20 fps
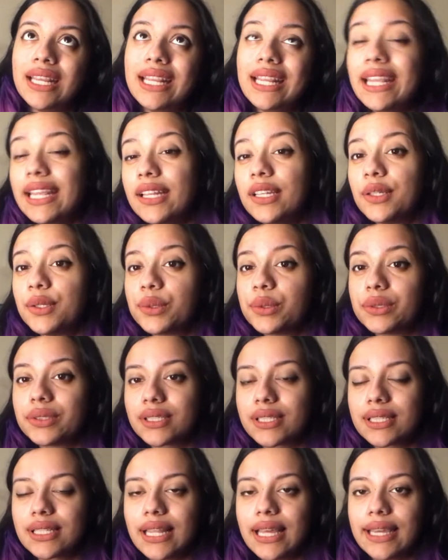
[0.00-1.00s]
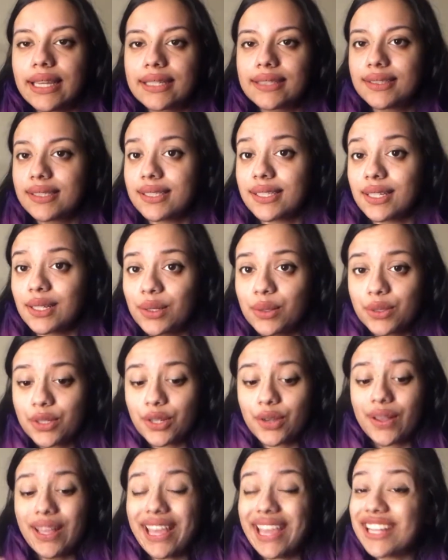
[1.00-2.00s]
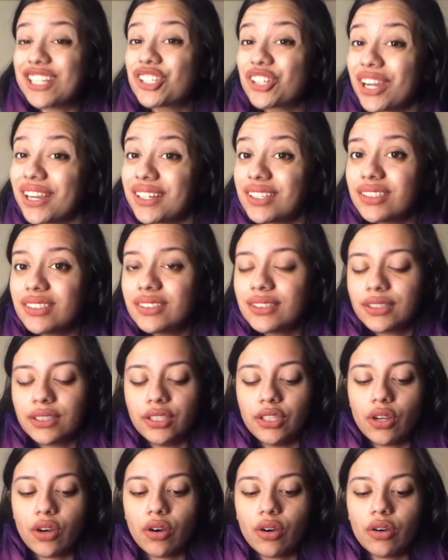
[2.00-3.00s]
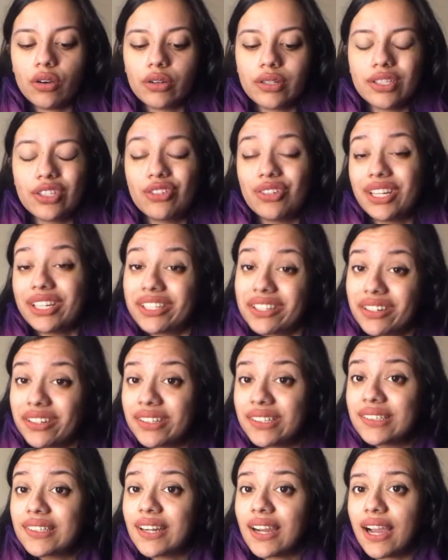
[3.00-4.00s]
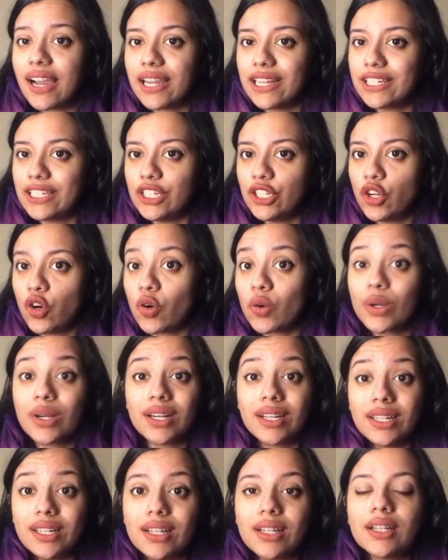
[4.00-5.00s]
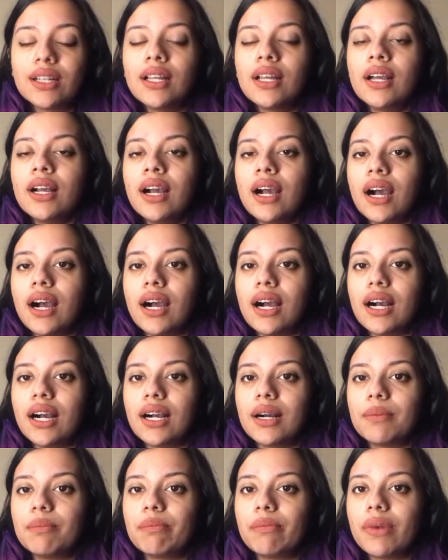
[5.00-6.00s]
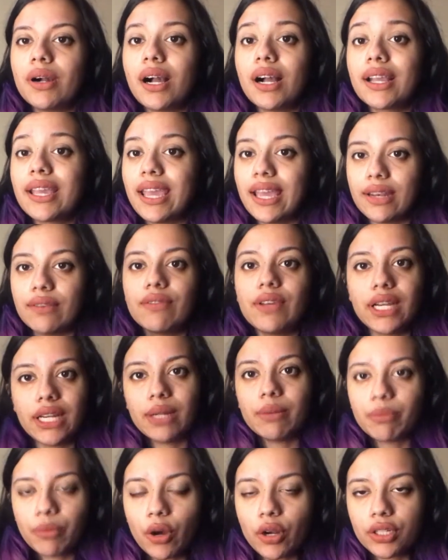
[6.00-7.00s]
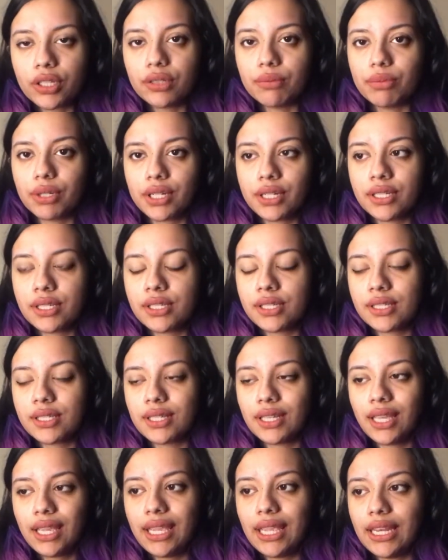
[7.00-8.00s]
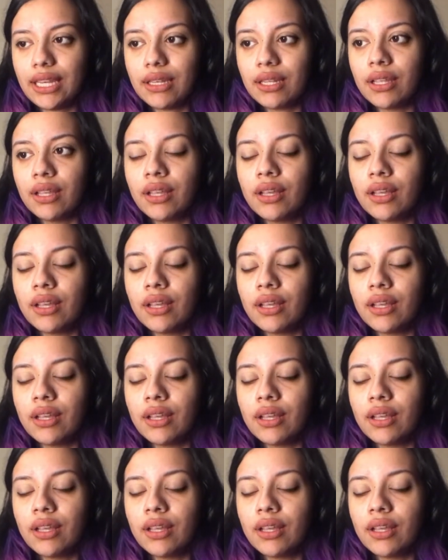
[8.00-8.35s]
heat tools. Like this includes your hair dryer, your straightener, and your curler. Again, very important because the heat